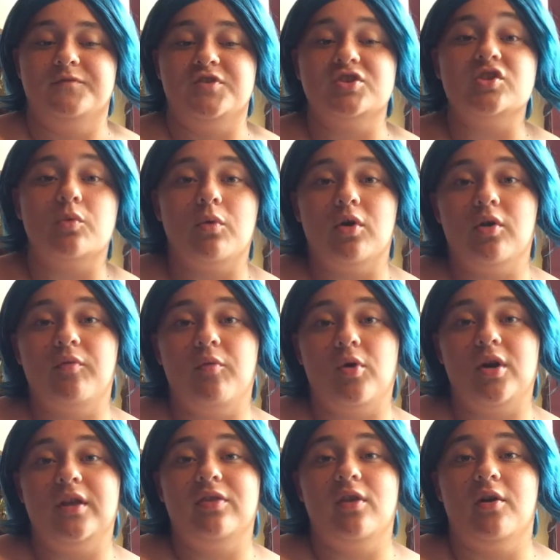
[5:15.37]
Just a word of
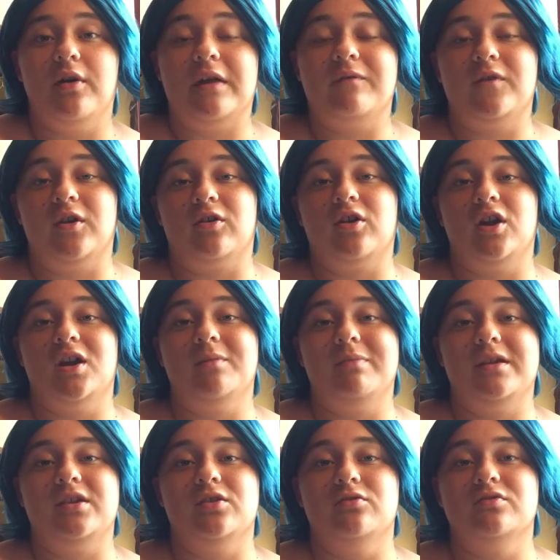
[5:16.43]
warning though, if you're gonna
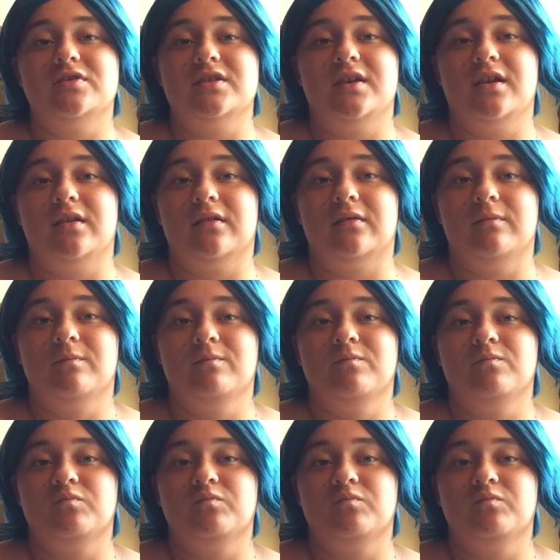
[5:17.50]
be using